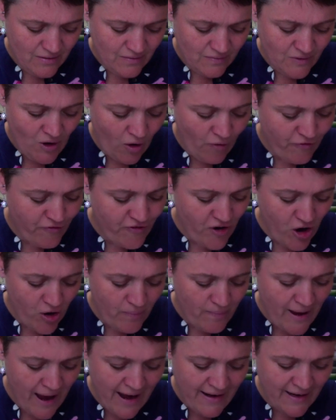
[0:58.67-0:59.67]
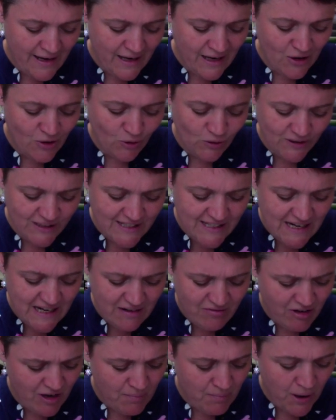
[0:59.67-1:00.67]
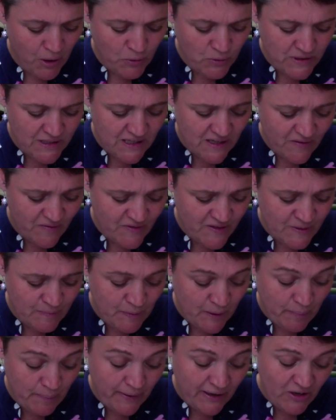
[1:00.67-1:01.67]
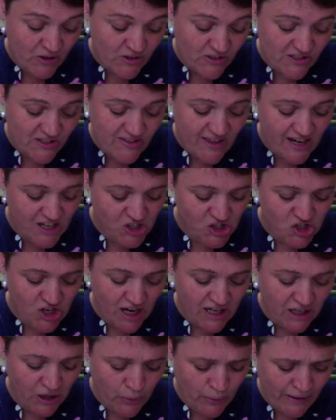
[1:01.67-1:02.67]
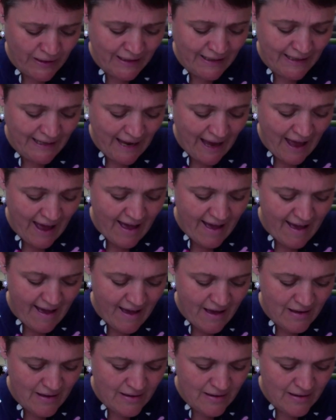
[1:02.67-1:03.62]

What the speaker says: not from any ulterior motives, but because they genuinely care.